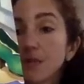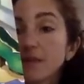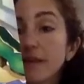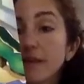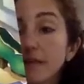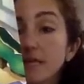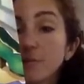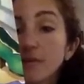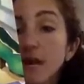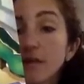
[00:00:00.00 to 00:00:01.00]
They
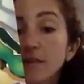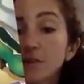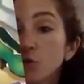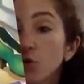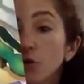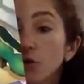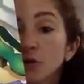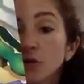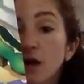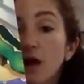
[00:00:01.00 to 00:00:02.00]
hid behind the
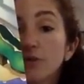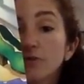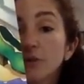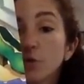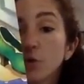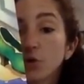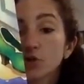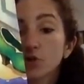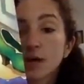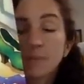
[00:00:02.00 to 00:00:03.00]
door of their
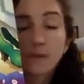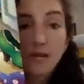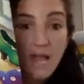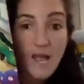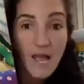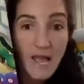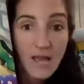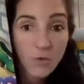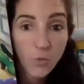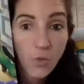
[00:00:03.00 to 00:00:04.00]
workshop
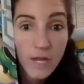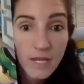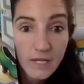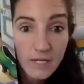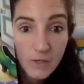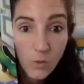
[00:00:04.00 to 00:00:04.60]
and waited